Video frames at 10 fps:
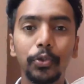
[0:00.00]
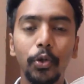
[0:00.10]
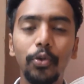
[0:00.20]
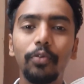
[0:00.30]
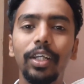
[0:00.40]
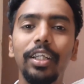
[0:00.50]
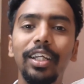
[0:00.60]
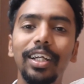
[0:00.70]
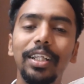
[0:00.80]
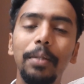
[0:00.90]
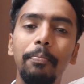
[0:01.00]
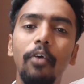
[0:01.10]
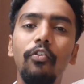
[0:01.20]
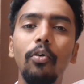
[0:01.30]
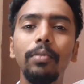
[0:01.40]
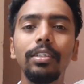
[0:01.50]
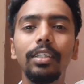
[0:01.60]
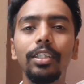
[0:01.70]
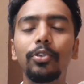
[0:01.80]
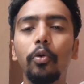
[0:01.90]
don't worry, the performance
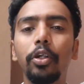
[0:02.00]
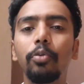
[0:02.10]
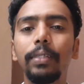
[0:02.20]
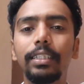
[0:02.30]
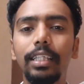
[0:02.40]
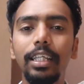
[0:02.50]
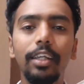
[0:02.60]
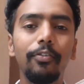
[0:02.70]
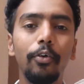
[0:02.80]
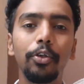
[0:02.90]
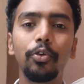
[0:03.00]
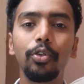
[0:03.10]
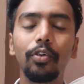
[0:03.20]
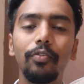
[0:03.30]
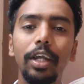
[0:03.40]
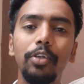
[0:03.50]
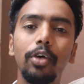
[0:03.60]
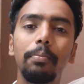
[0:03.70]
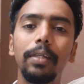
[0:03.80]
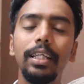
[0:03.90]
is going to be sleek for you while you
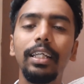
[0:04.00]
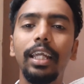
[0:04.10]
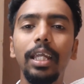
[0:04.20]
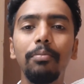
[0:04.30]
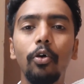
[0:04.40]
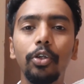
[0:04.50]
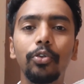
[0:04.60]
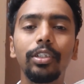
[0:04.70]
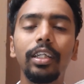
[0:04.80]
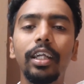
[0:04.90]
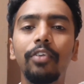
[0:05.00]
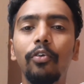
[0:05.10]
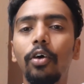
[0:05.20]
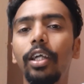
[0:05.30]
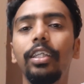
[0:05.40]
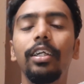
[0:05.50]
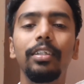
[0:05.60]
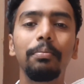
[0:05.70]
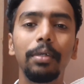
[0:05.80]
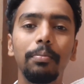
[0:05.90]
are playing game or using it for any
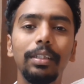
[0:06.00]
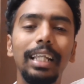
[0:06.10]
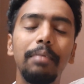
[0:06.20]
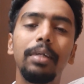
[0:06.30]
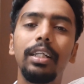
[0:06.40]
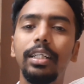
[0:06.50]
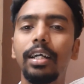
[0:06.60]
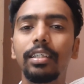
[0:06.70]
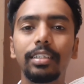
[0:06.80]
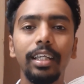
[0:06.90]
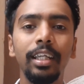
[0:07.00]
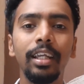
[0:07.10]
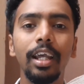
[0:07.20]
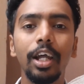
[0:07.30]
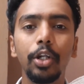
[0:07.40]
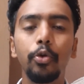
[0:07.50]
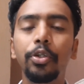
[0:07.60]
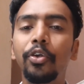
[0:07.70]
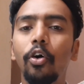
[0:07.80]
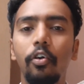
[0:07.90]
other purpose like multitasking,
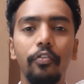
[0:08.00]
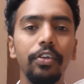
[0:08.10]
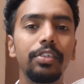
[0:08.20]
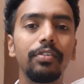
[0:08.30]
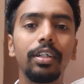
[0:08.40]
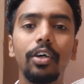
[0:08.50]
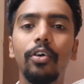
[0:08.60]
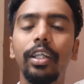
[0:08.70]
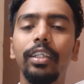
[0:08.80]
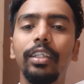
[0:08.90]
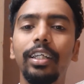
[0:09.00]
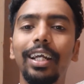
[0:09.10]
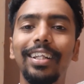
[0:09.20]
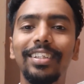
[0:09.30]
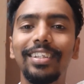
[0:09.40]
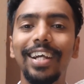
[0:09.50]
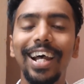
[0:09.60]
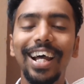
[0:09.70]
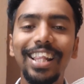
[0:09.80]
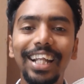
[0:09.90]
doing your office work or anything else.
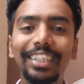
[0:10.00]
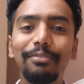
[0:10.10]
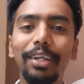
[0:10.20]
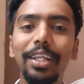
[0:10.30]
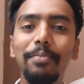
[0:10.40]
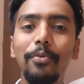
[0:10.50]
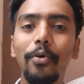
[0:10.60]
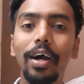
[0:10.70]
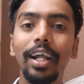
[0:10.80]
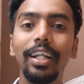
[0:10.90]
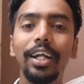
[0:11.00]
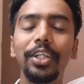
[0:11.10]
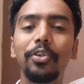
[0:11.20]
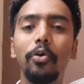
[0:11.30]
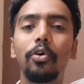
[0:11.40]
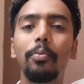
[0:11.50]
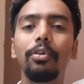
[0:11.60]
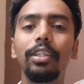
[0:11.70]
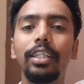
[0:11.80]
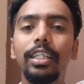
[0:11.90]
Let's quickly move ahead and talk
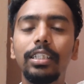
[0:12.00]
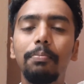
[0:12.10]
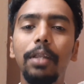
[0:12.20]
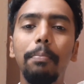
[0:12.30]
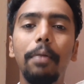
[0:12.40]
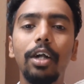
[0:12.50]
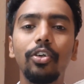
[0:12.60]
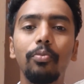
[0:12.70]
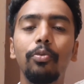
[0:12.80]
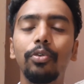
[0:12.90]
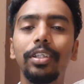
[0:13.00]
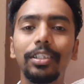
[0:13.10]
about the display part of both the